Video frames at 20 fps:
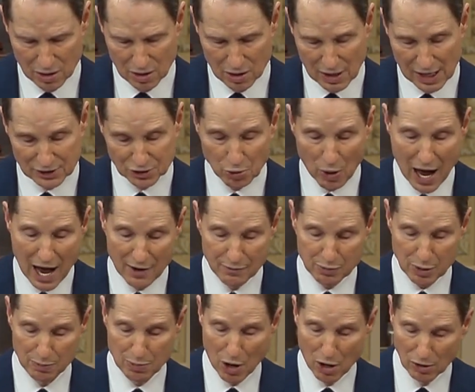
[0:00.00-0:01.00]
That's why I
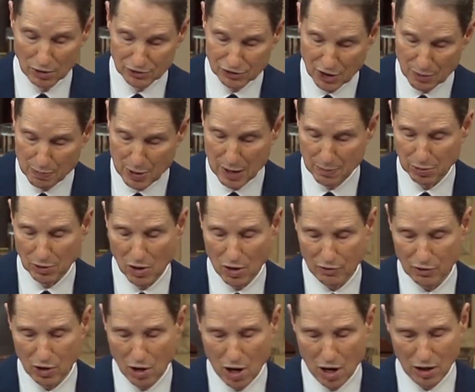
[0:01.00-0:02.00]
proposed the People
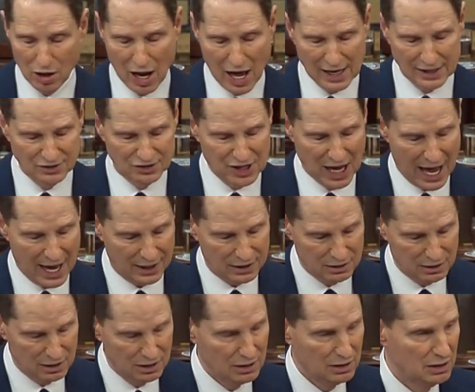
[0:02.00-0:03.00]
Over Long Lines
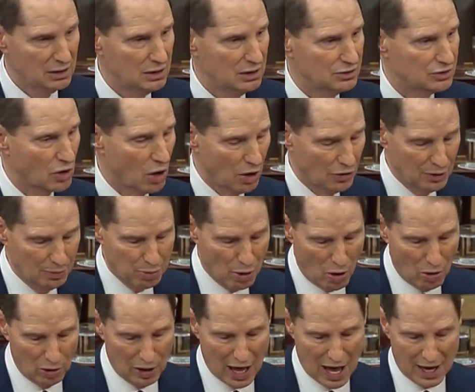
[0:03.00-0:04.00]
Act, called the
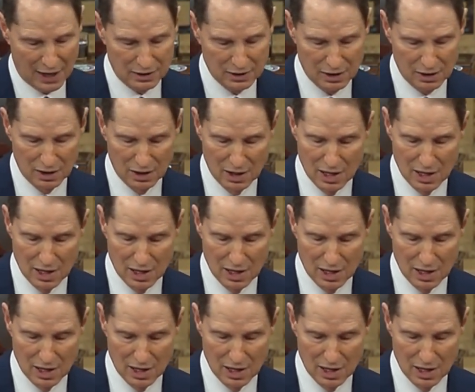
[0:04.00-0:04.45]
Poll Act.